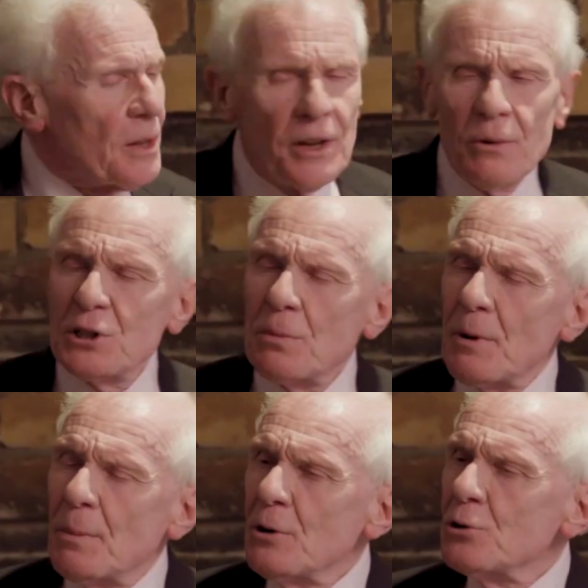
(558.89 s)
There is a
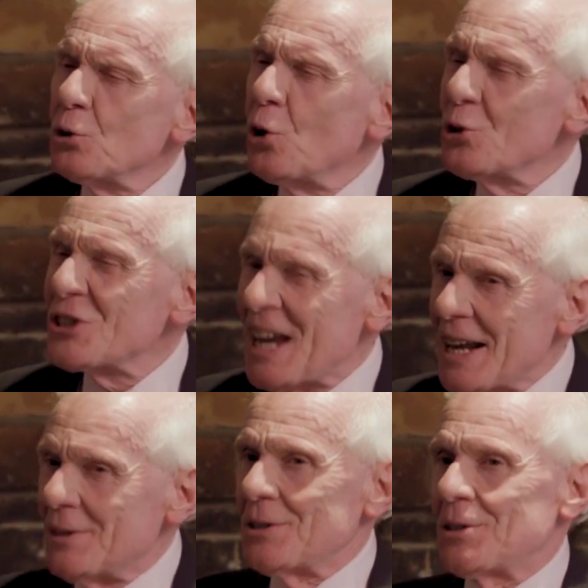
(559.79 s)
proposal called
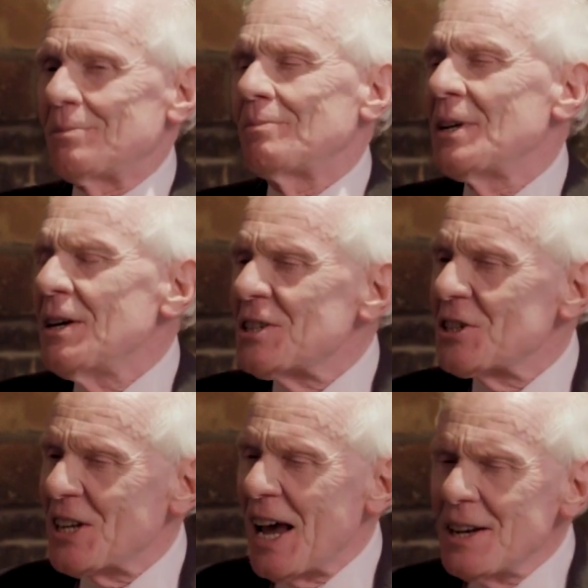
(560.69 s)
SCENS.
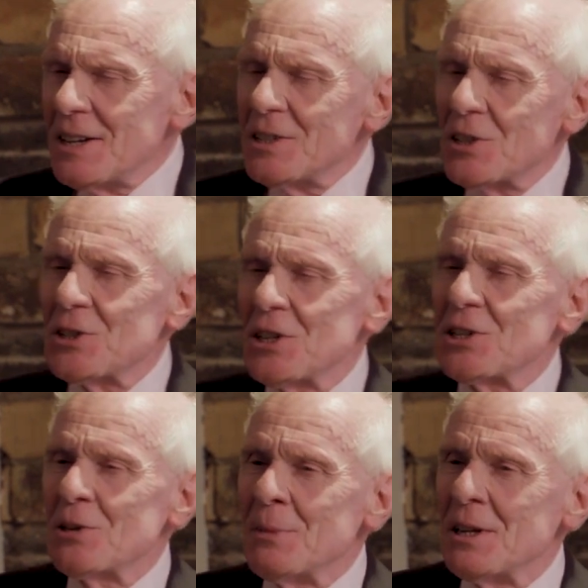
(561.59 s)
SCEN is a
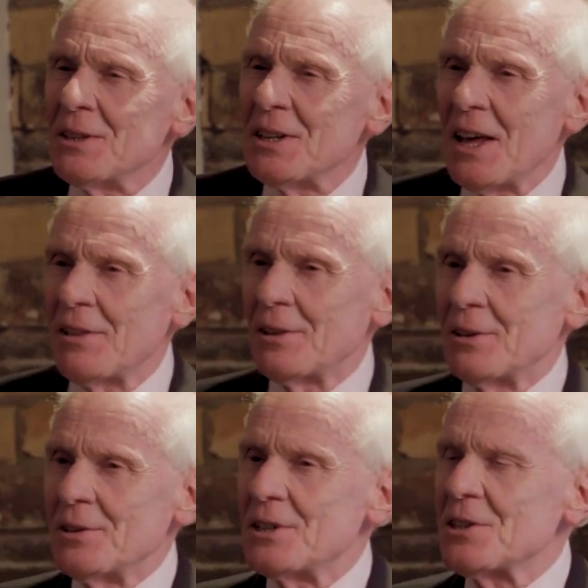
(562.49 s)
system in the
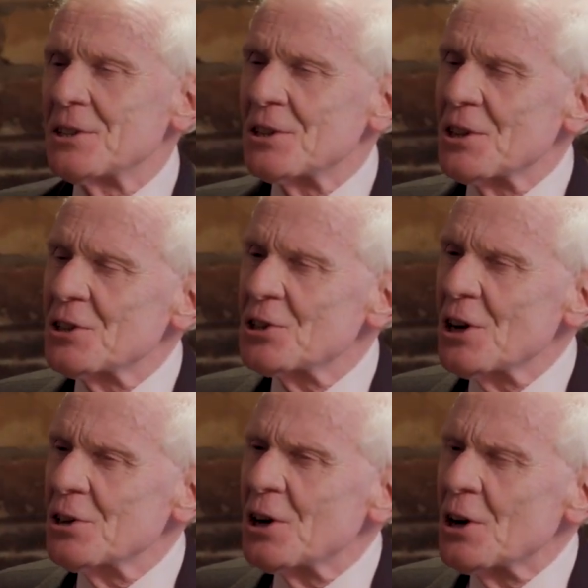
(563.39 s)
Netherlands.
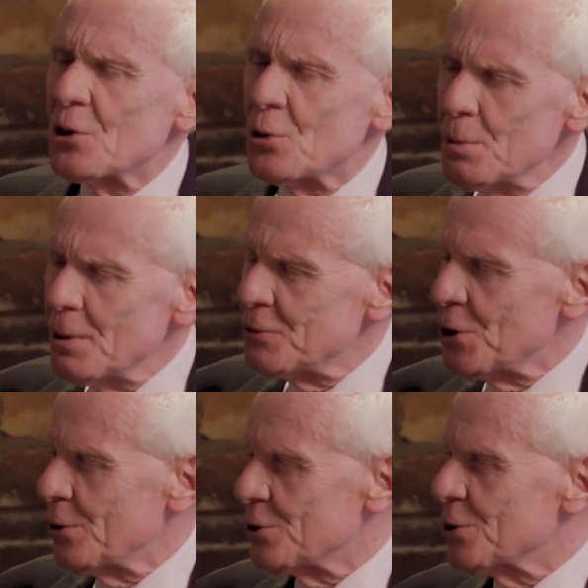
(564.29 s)
It's a group of
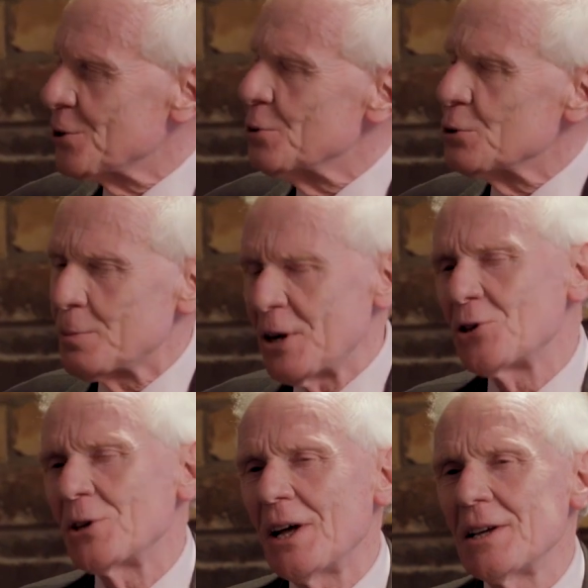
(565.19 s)
doctors who
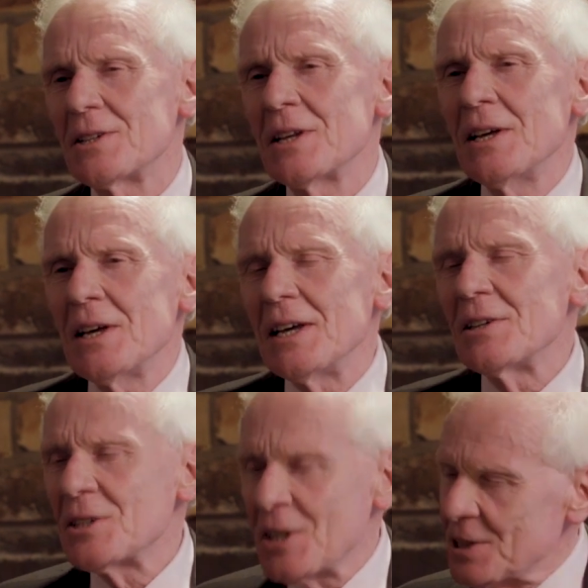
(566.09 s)
specialise
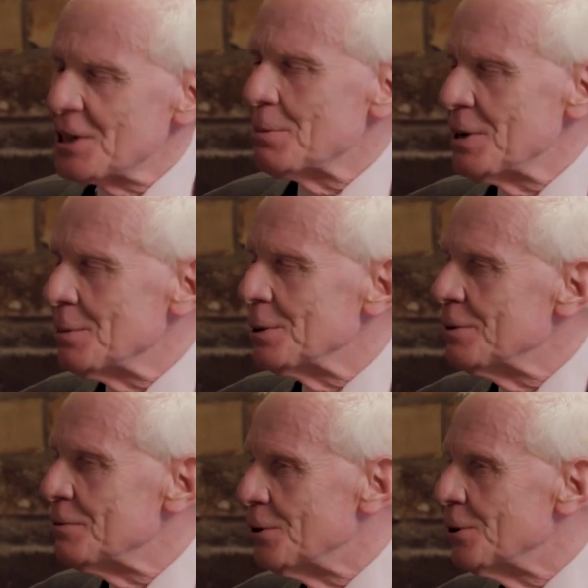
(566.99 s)
in assessing people
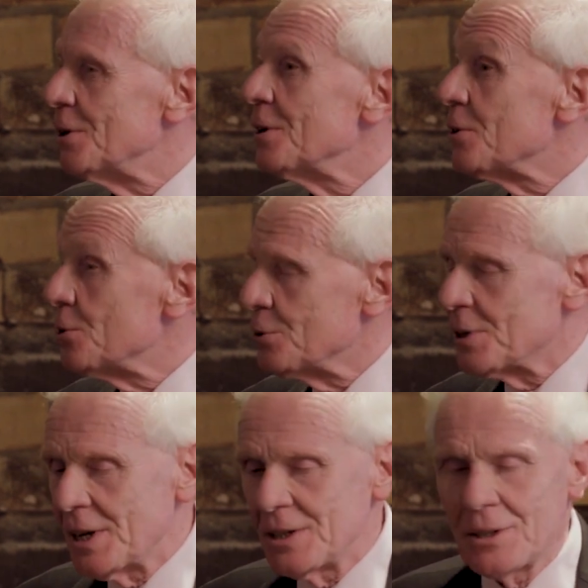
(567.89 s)
for
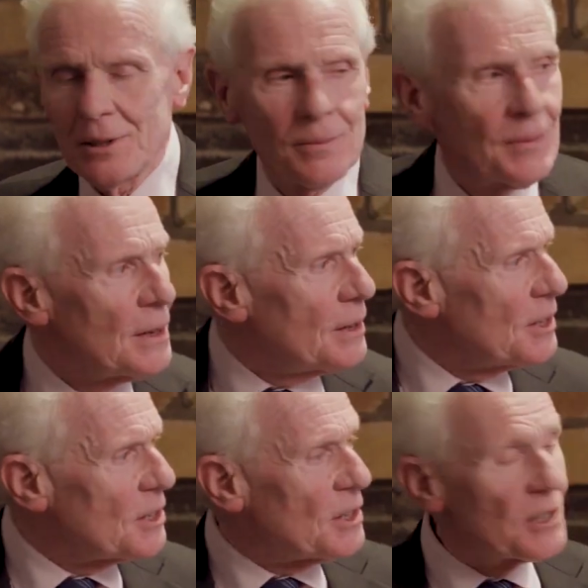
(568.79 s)
euthanasia.
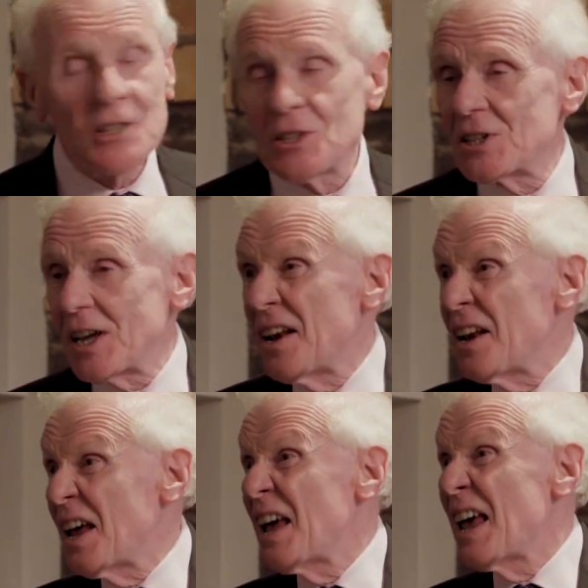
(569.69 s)
This is
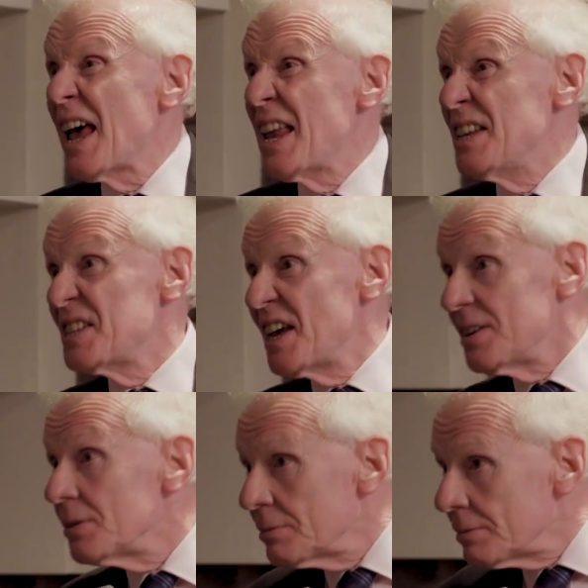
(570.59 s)
SCEN
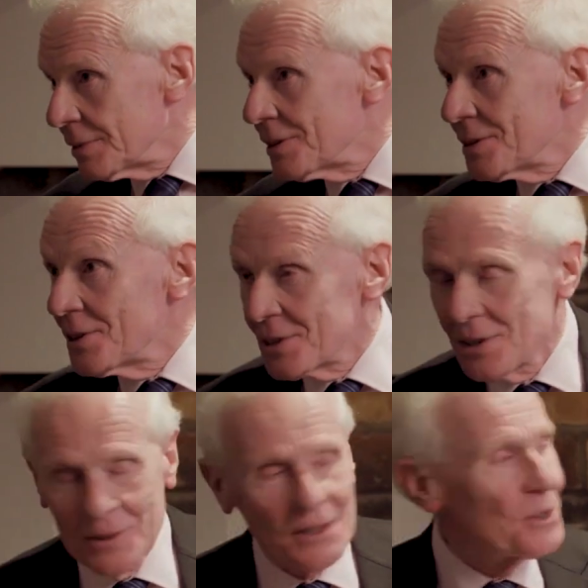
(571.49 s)
NZ, as
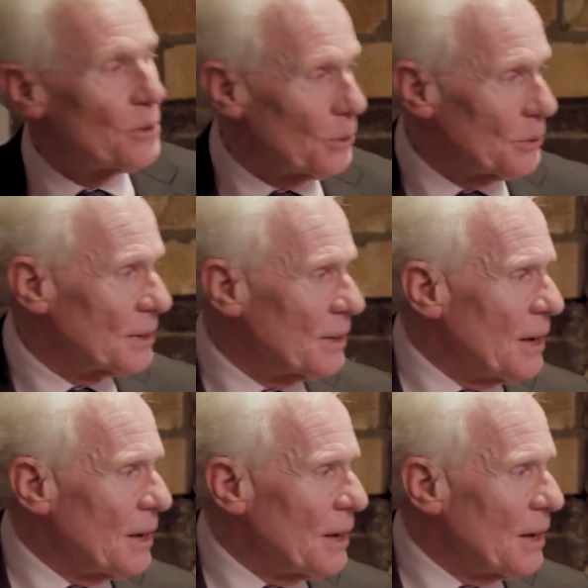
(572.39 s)
it's called.